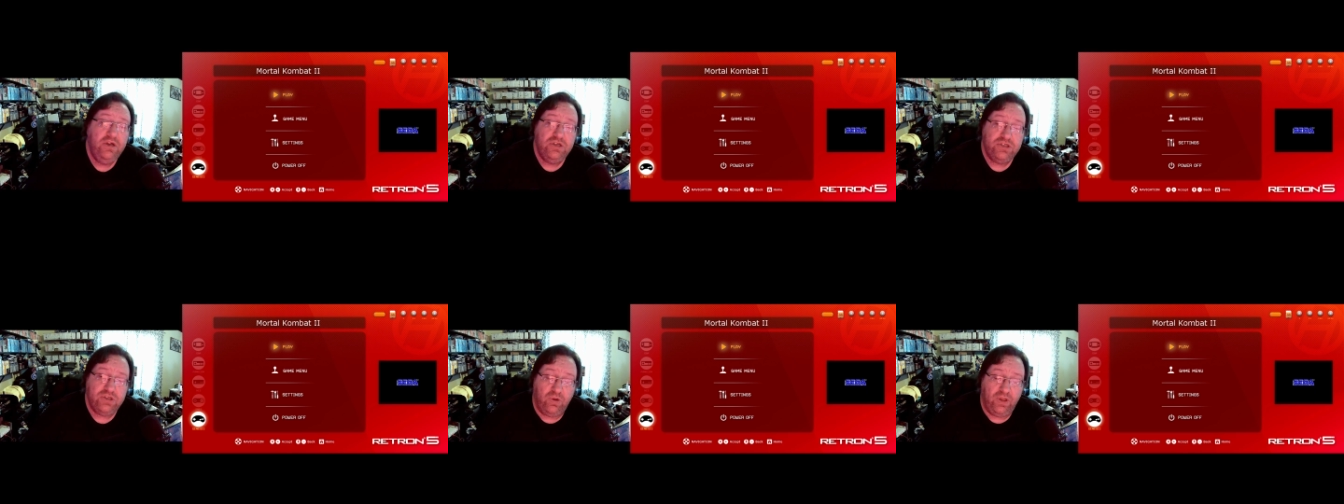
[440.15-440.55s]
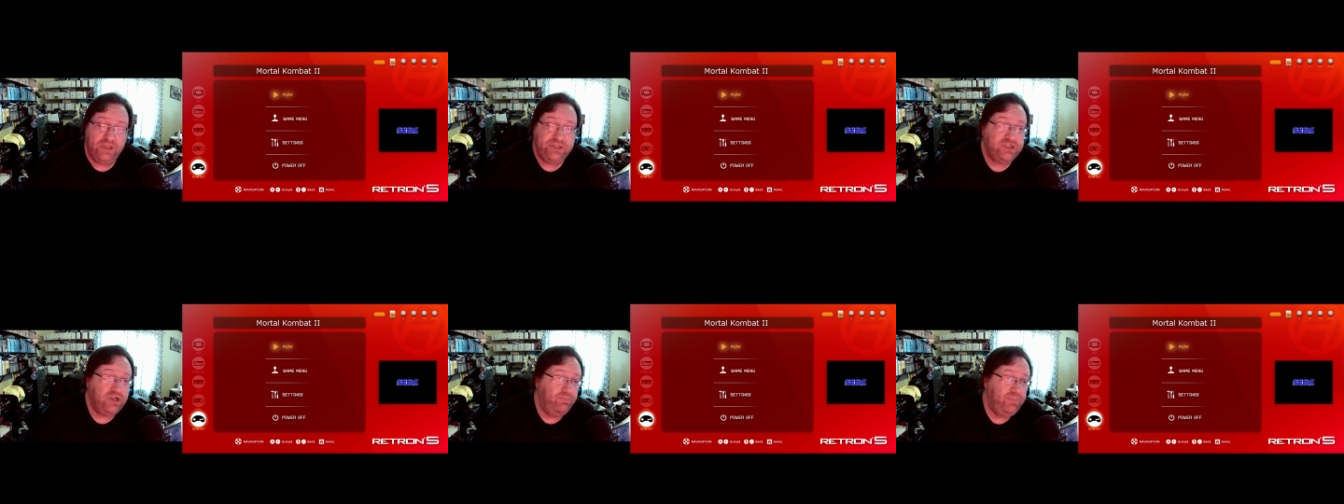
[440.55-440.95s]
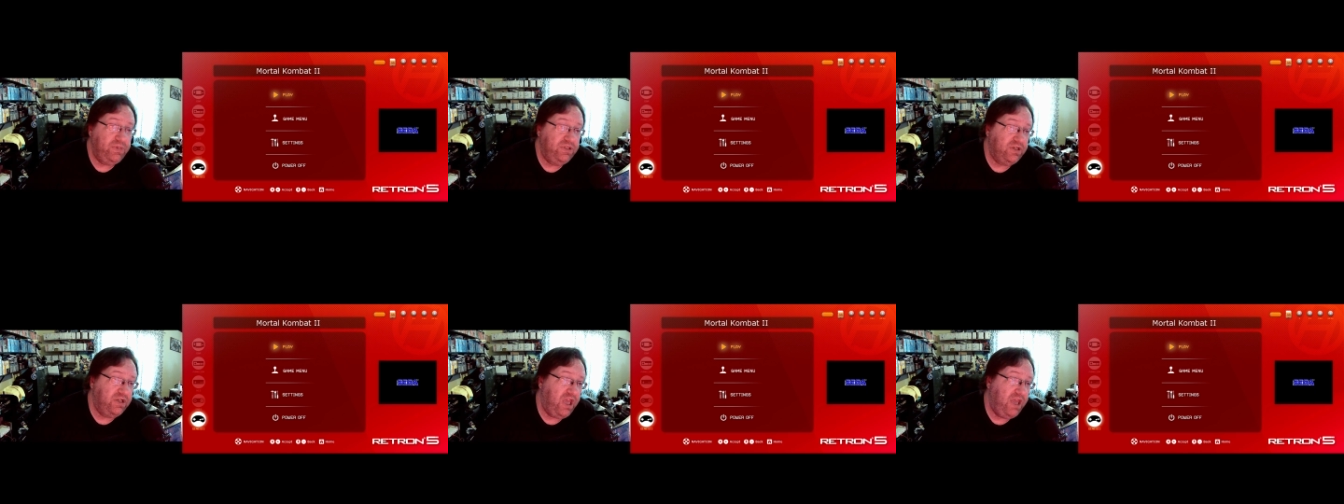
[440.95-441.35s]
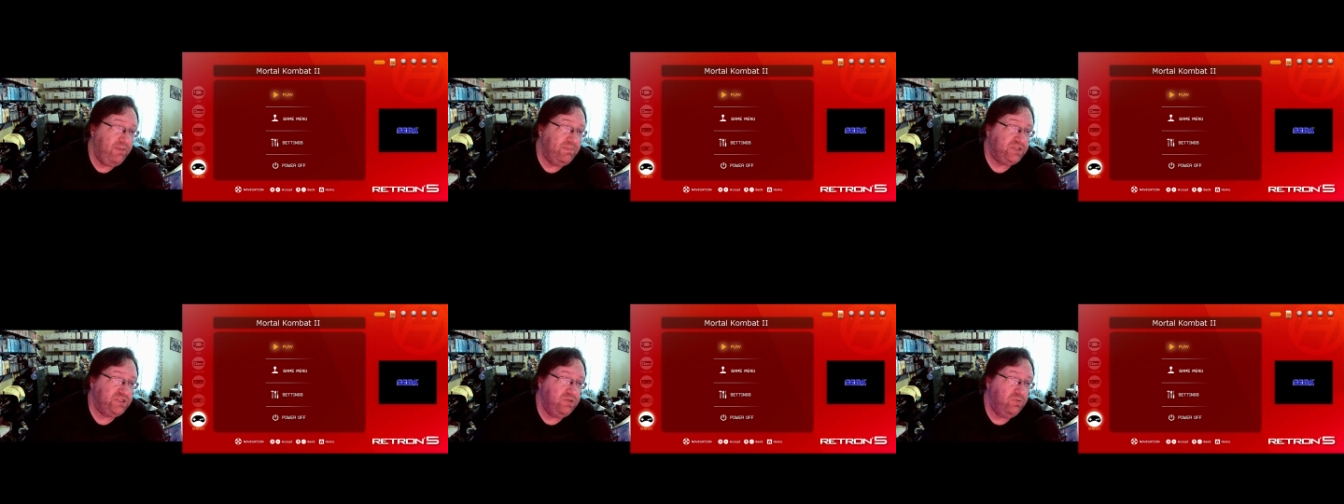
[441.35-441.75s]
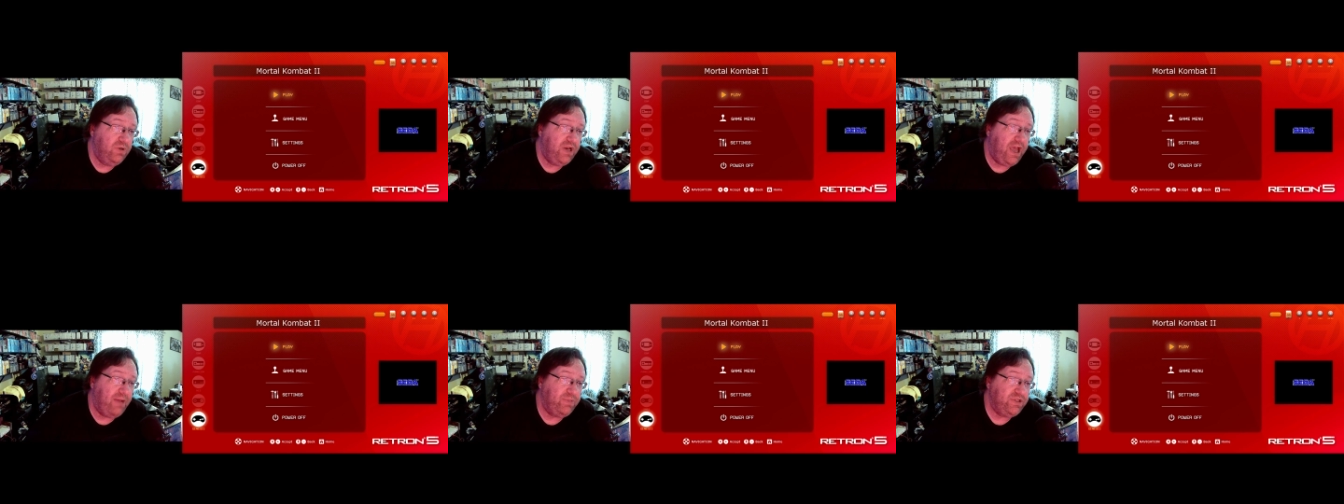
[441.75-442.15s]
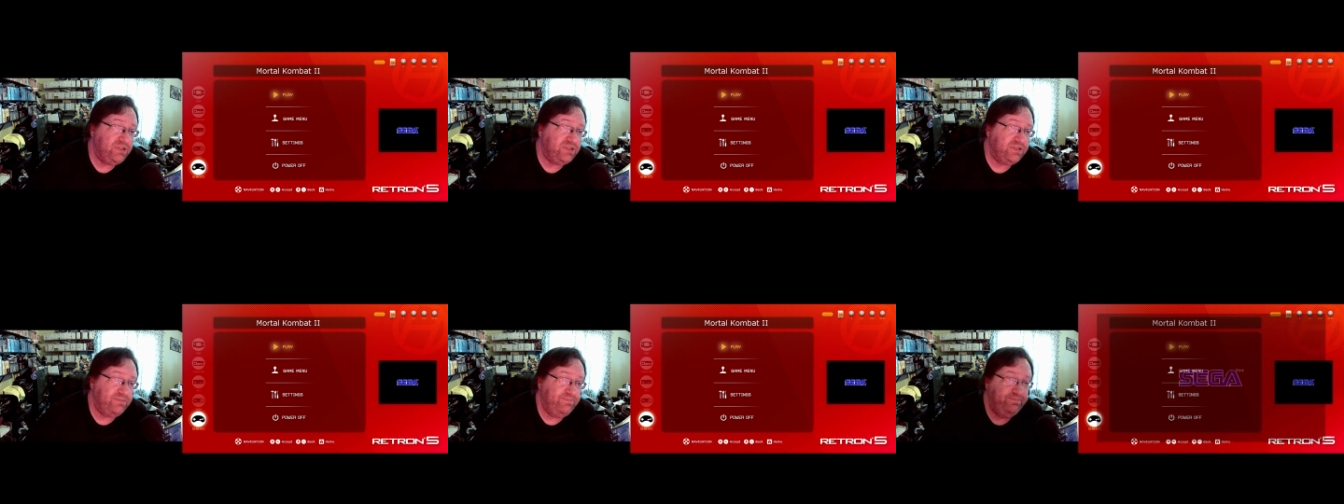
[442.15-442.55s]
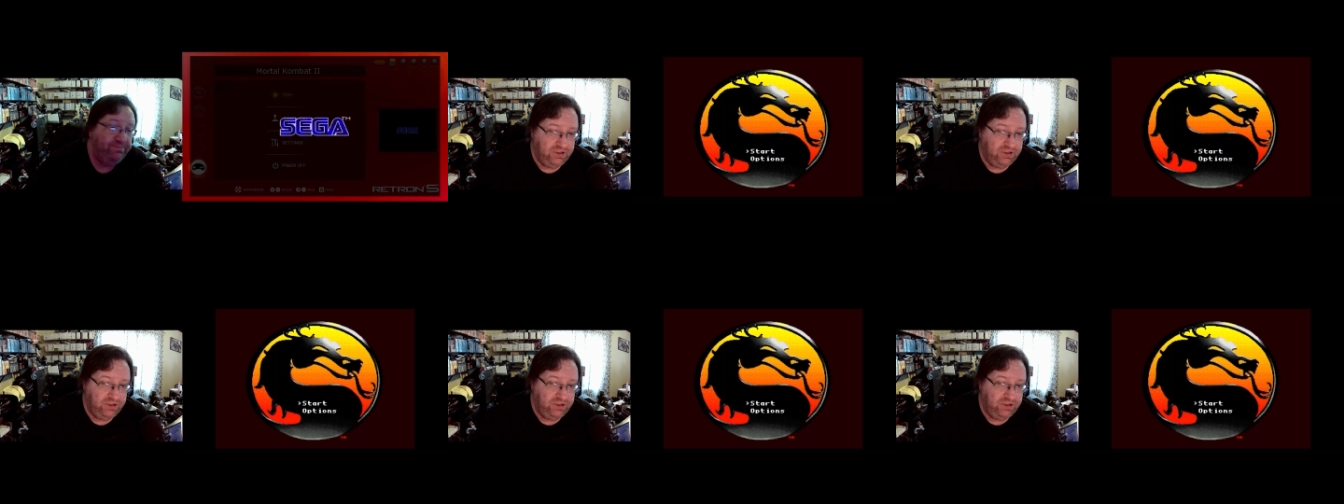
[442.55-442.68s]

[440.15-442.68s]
So let's jump into the game and see what happens.